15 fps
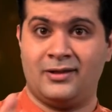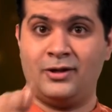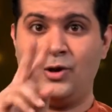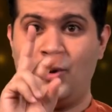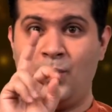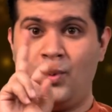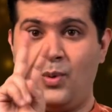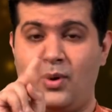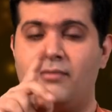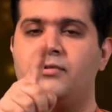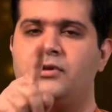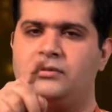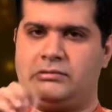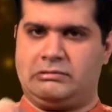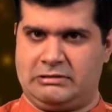In
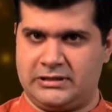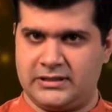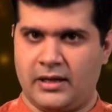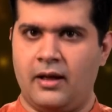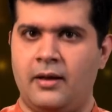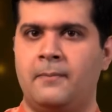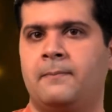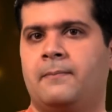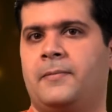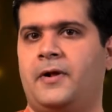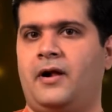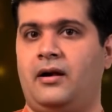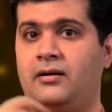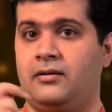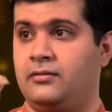2021, plan your
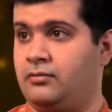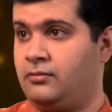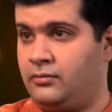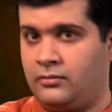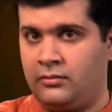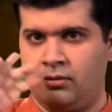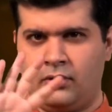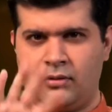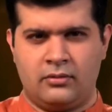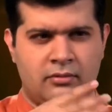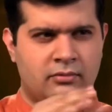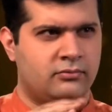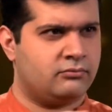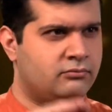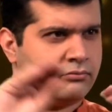finances well,
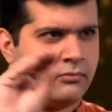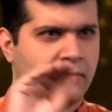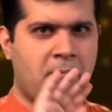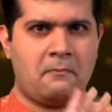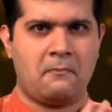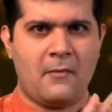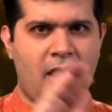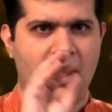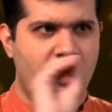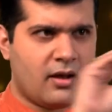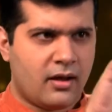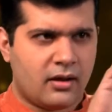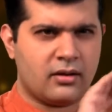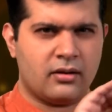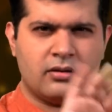invest money in the
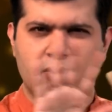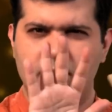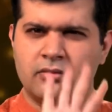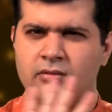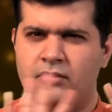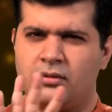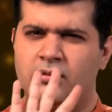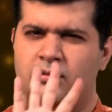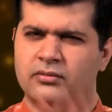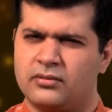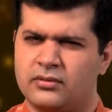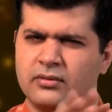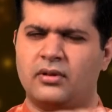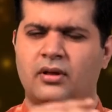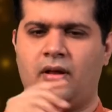bank, use some for
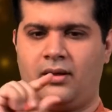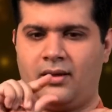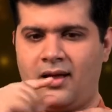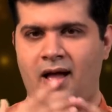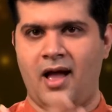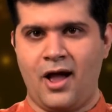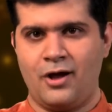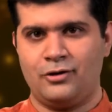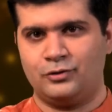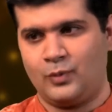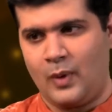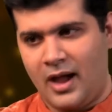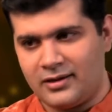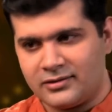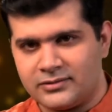recreation, some for
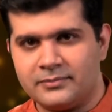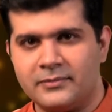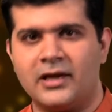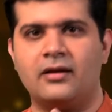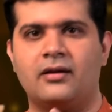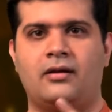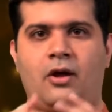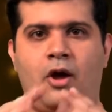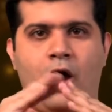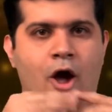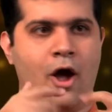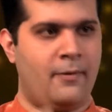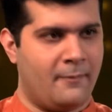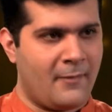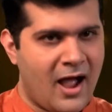home expenses,
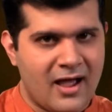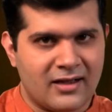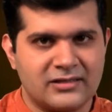etc.